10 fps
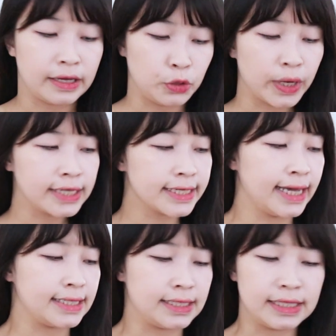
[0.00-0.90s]
You guys
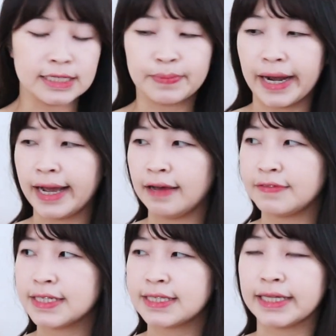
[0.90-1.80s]
can't see this, but I have
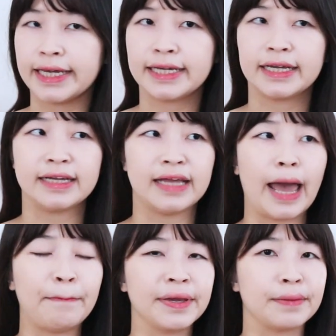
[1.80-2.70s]
this like
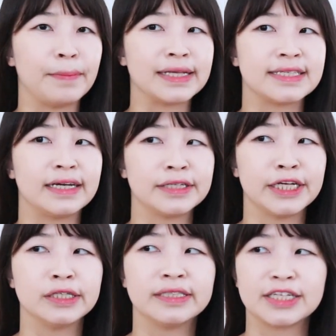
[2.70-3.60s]
epic mess down
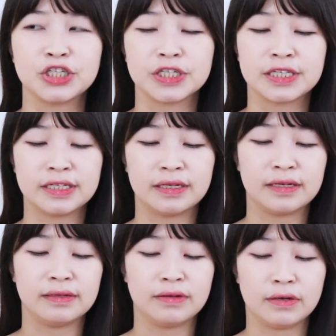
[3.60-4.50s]
here that's just
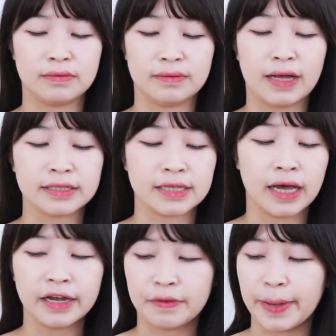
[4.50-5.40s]
a
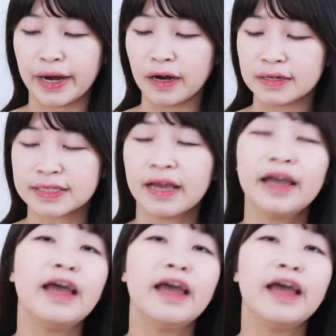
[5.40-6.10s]
ton of bears.